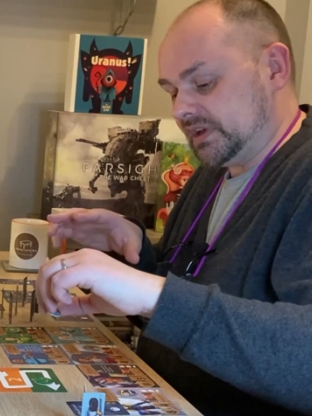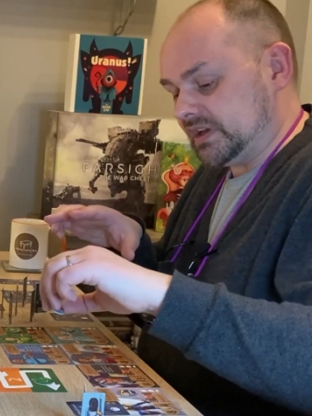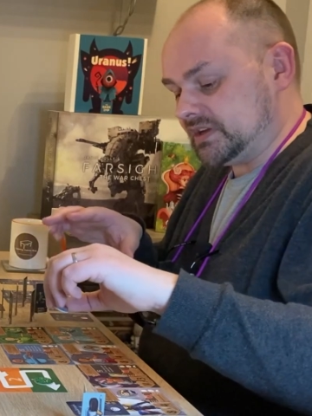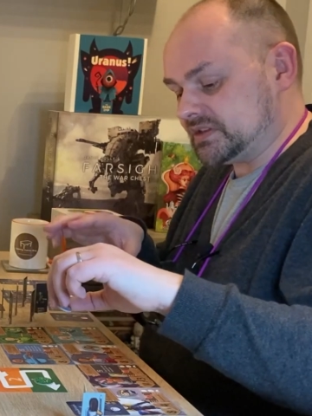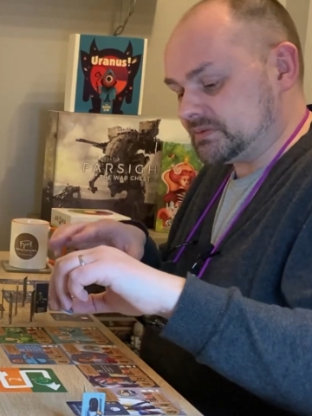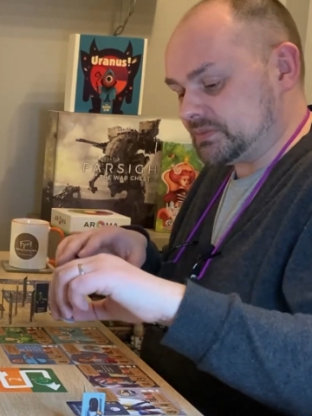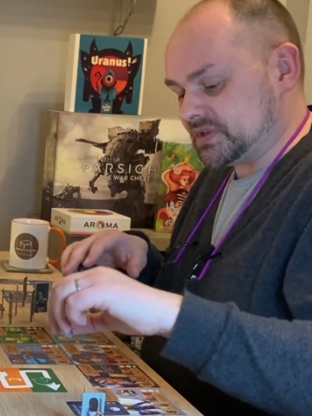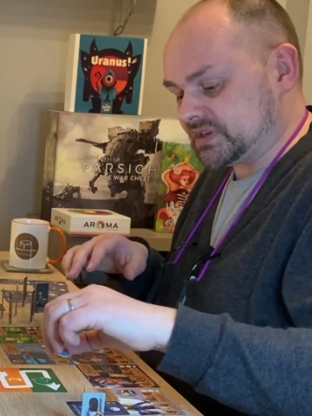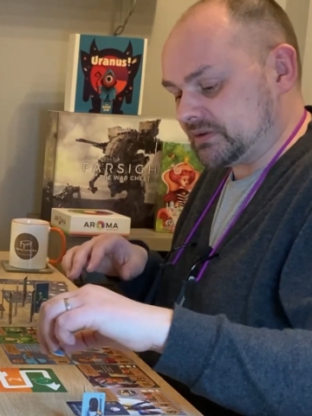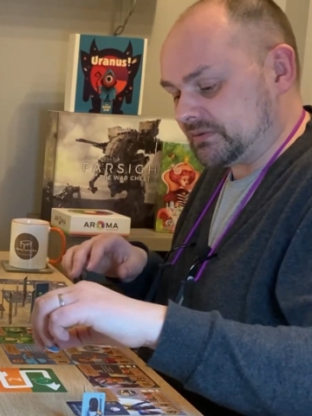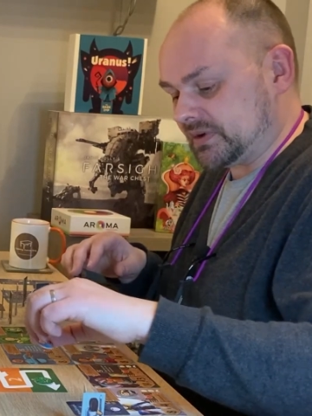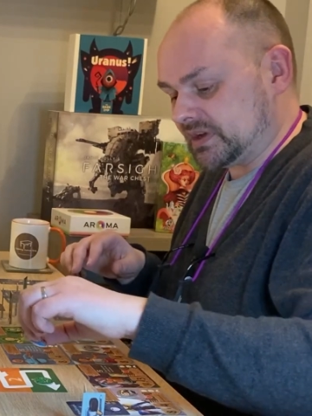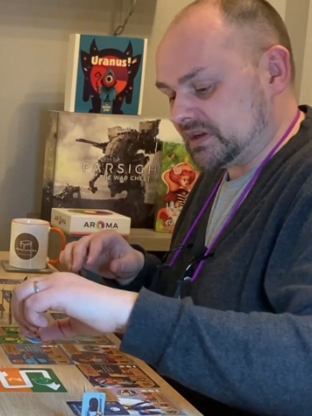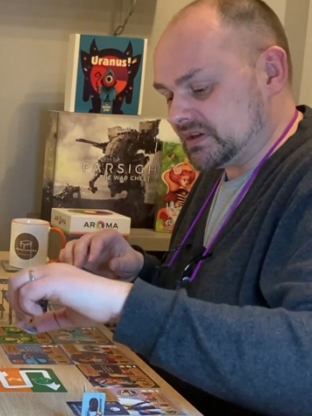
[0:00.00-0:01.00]
a
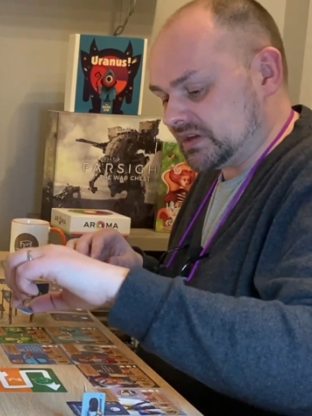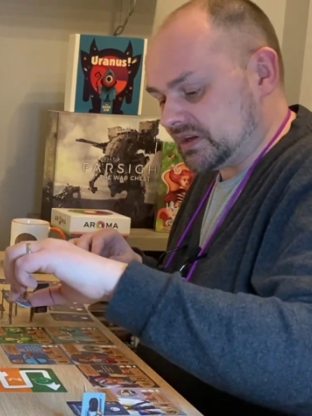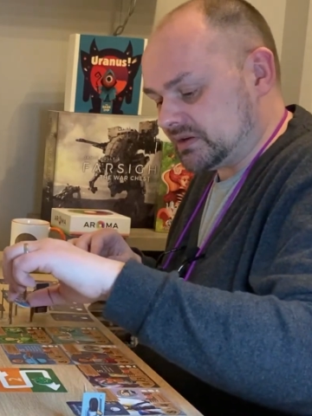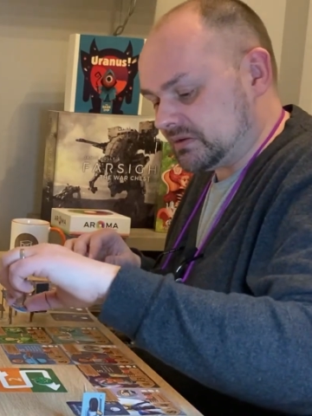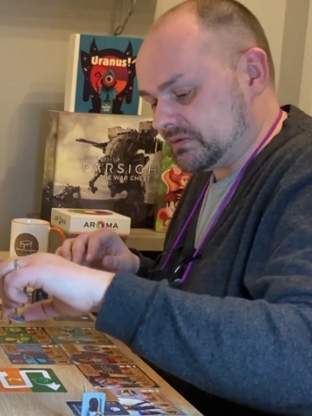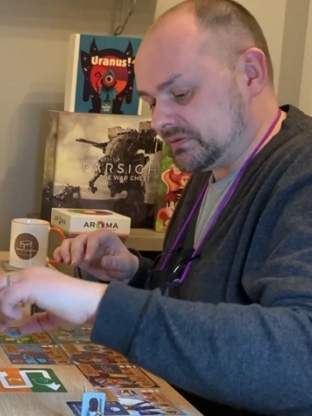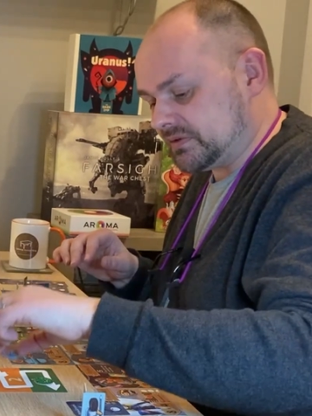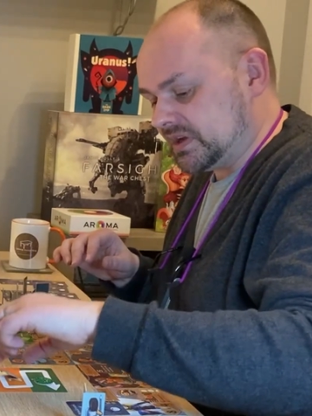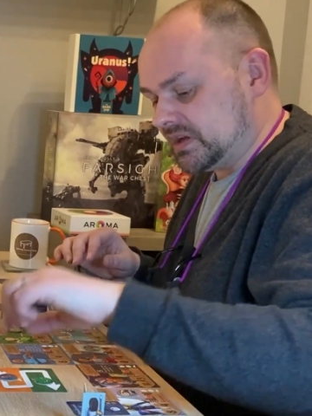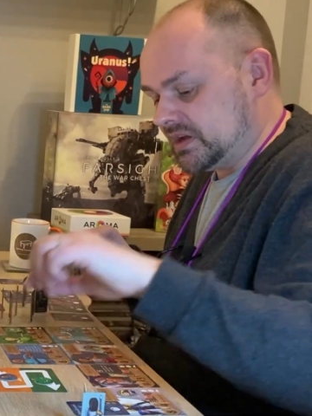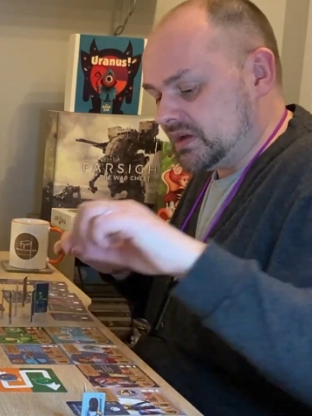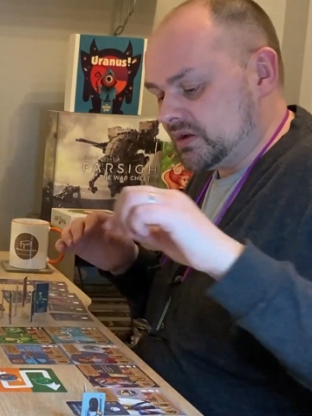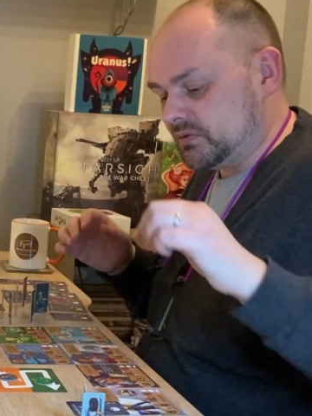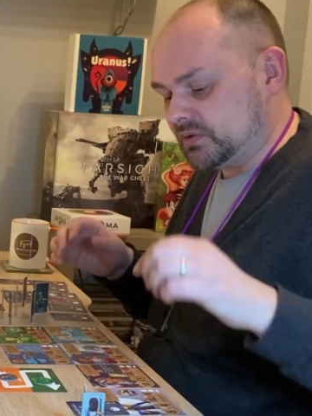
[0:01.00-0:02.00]
specific kind of
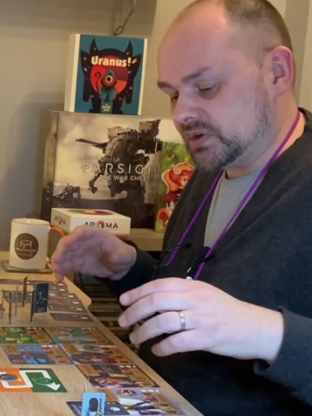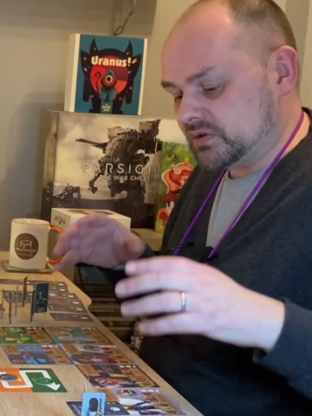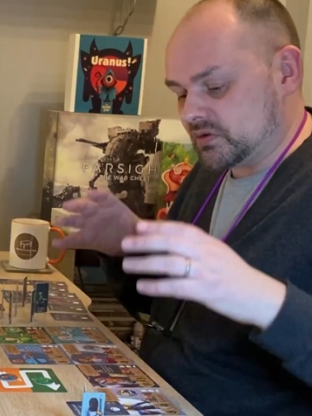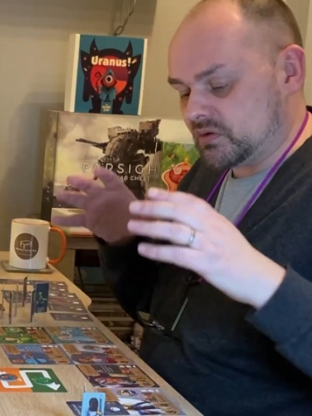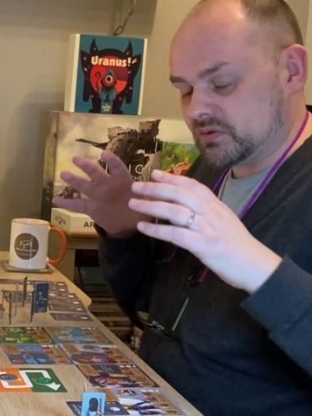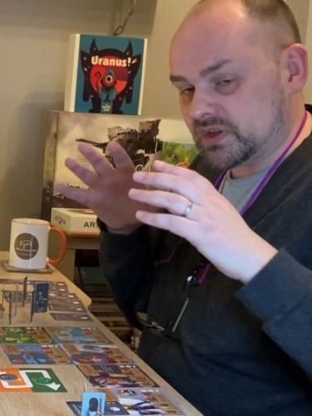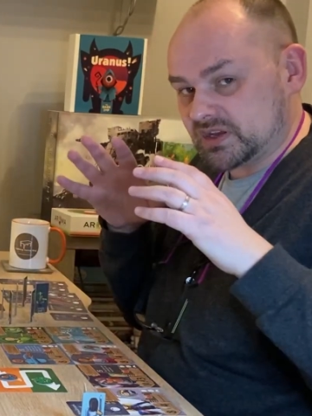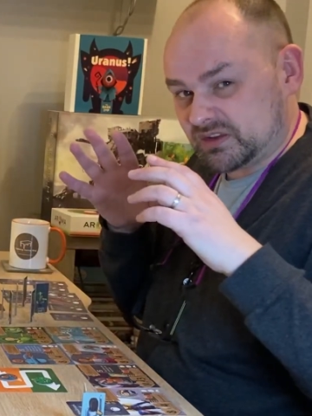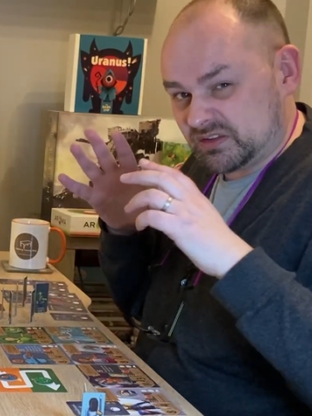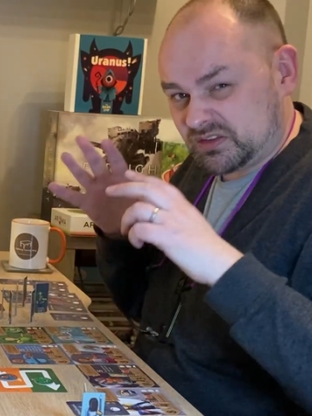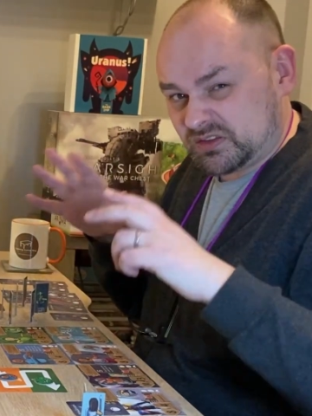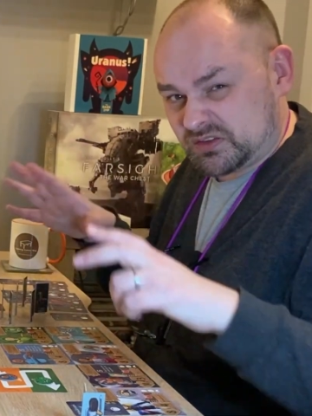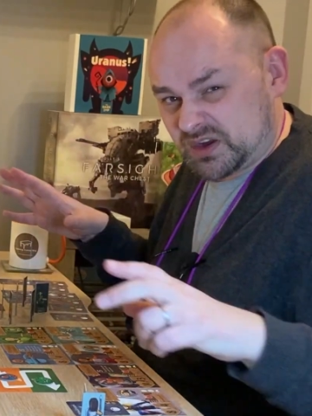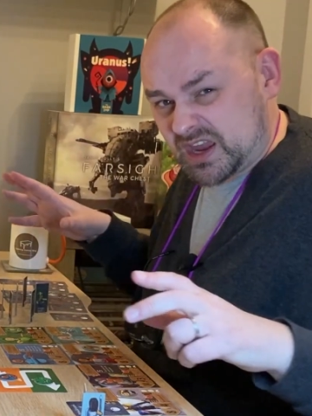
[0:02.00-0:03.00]
what you call like a
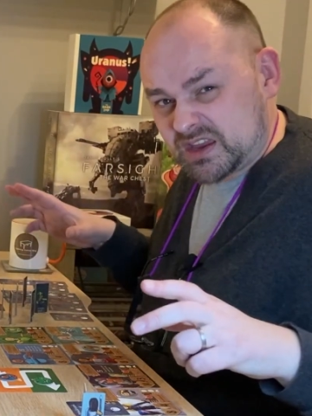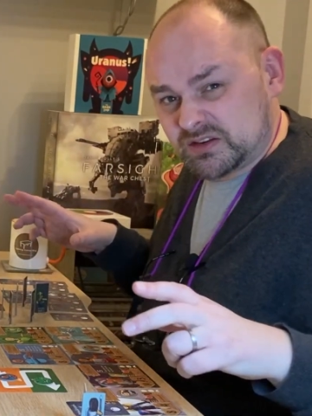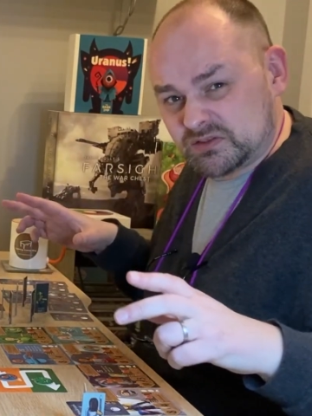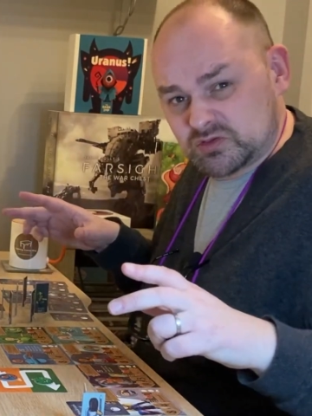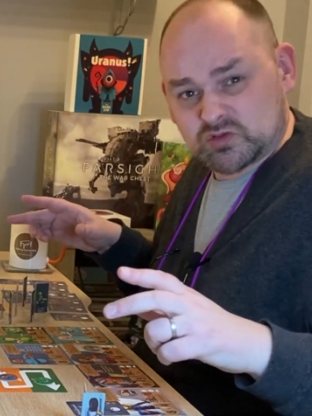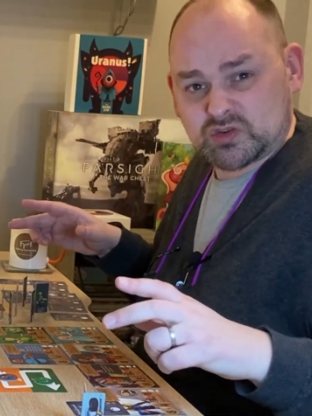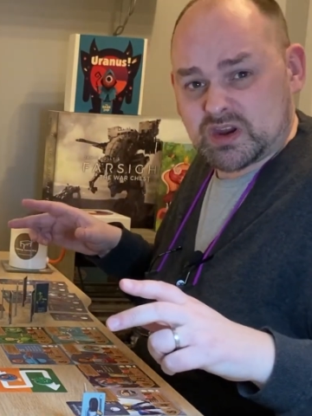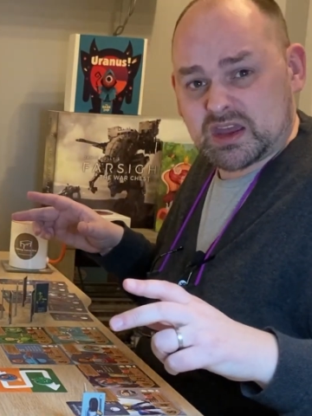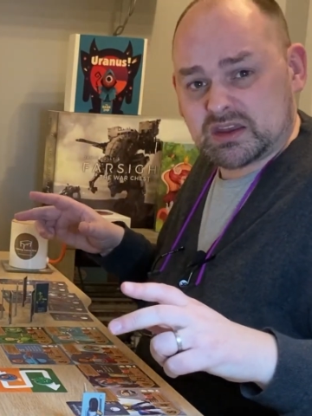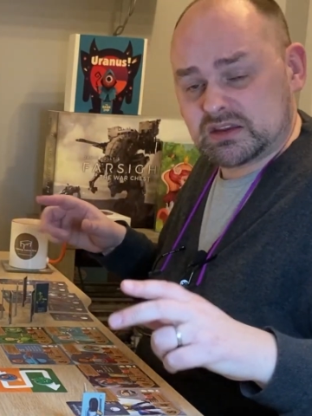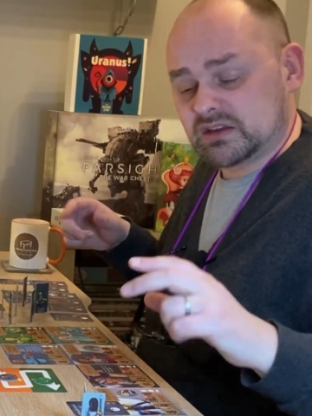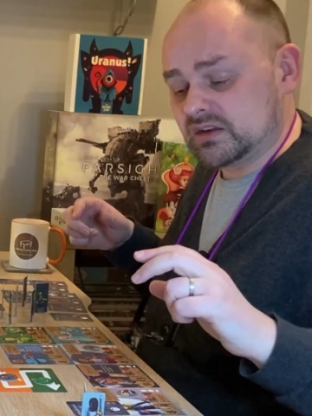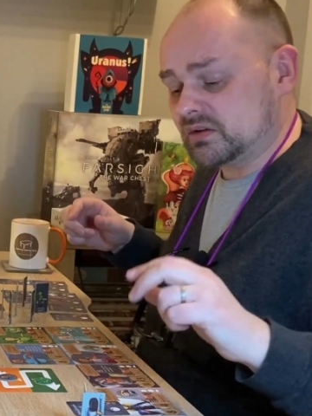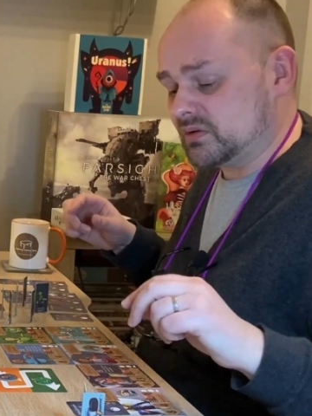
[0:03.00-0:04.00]
threat
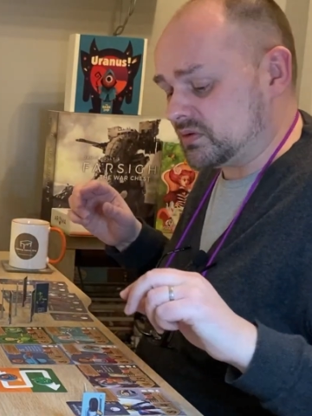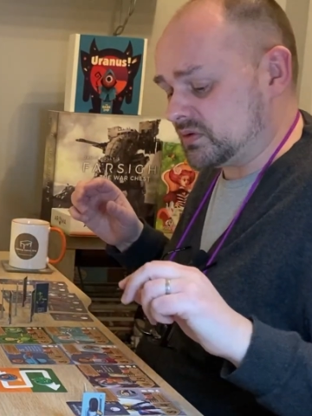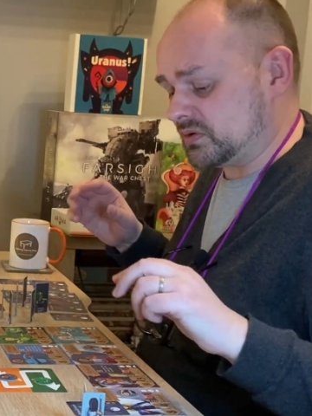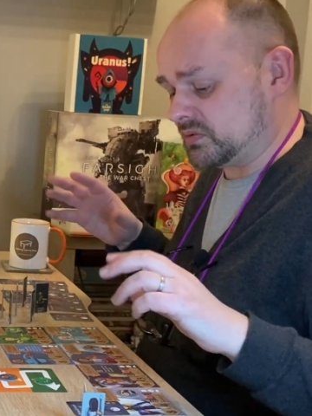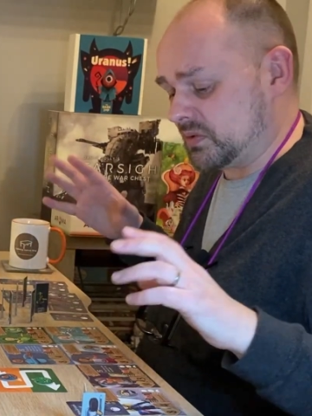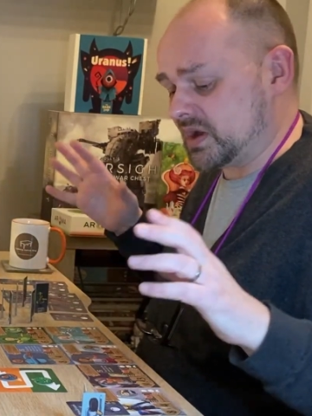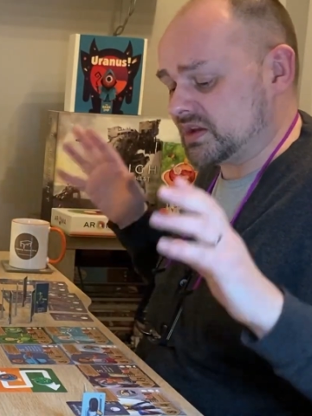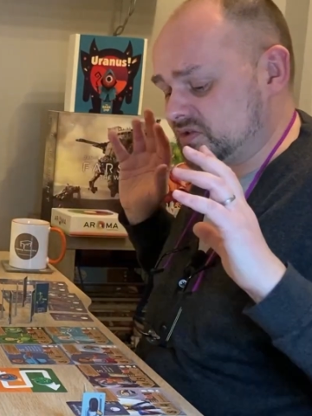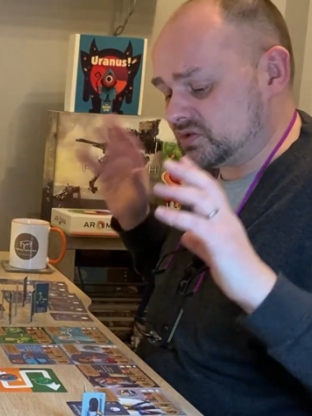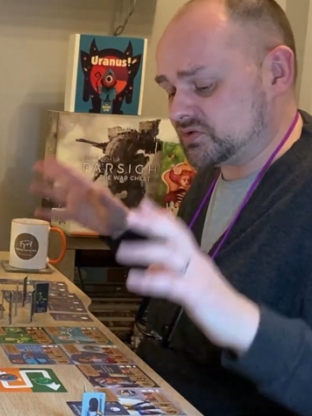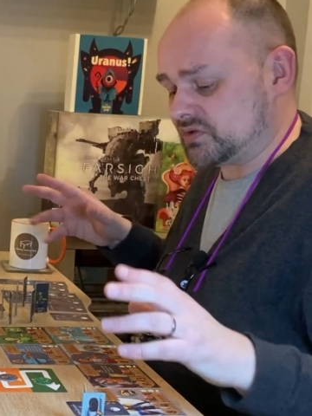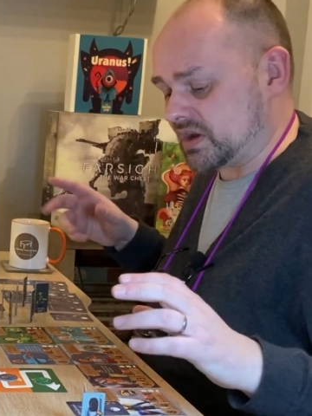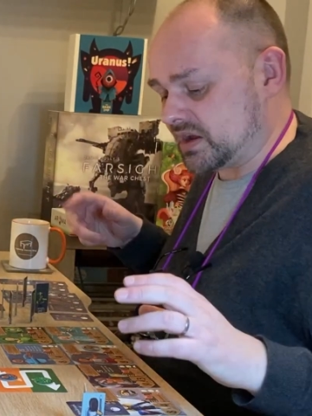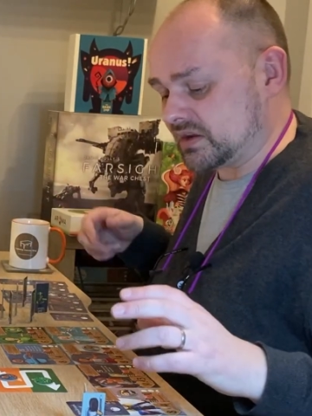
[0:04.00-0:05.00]
track or quest
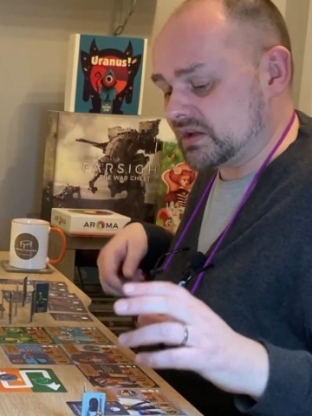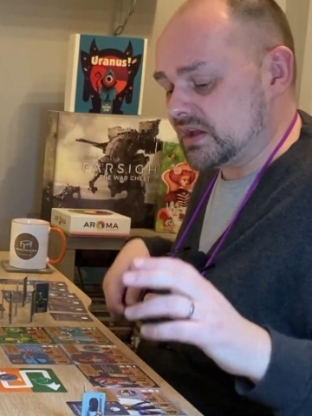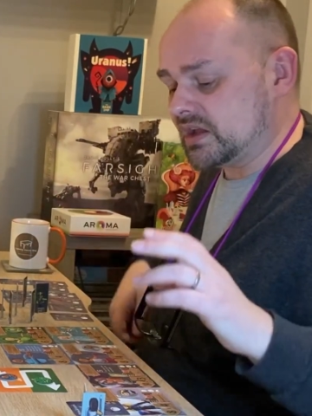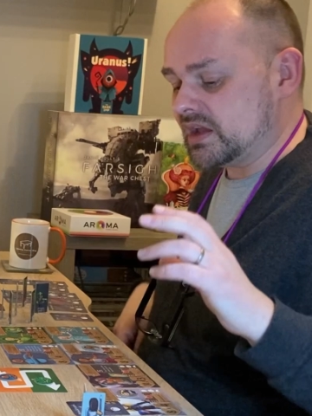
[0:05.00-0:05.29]
track.